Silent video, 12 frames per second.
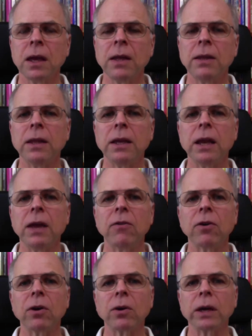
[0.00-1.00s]
They
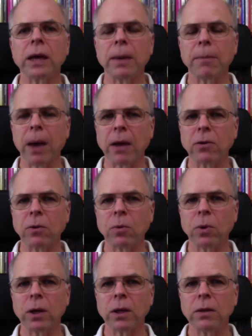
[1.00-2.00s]
never get back to
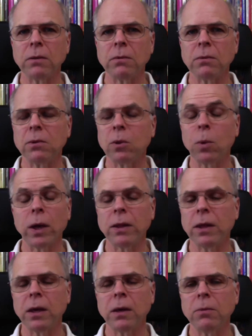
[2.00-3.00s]
the way
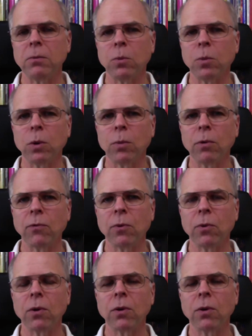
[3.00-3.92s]
they were before,